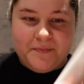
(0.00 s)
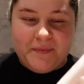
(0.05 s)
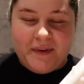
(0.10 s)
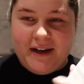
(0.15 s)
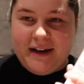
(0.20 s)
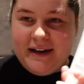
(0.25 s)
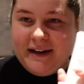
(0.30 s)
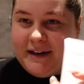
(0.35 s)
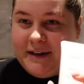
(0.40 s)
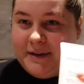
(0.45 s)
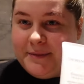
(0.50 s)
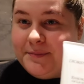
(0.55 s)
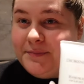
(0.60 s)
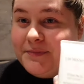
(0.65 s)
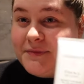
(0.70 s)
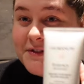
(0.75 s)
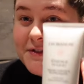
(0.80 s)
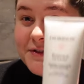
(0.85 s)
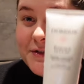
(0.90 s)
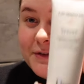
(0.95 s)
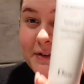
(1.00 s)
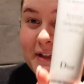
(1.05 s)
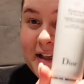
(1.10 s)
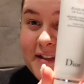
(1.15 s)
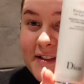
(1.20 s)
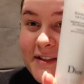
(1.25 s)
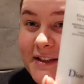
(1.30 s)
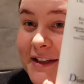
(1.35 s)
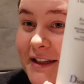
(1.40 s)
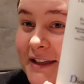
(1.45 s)
So
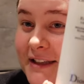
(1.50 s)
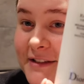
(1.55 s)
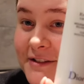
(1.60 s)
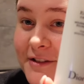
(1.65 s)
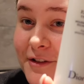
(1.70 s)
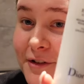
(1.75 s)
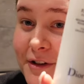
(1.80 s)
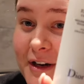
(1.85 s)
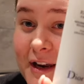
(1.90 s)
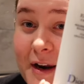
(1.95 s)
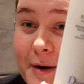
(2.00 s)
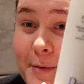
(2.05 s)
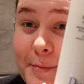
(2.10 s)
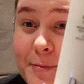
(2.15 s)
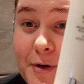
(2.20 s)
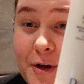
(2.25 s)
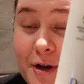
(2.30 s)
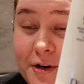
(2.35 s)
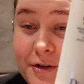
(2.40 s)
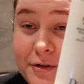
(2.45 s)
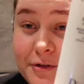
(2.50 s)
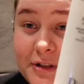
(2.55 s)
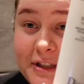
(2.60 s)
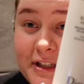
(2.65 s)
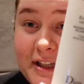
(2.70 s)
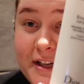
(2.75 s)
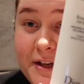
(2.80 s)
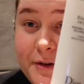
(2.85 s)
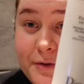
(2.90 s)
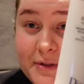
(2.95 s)
that's the cleanser that I'm
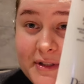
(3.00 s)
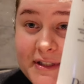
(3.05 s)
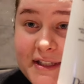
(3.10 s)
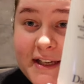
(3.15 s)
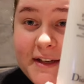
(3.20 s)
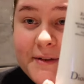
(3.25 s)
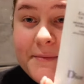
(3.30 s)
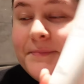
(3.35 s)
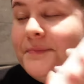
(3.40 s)
currently using.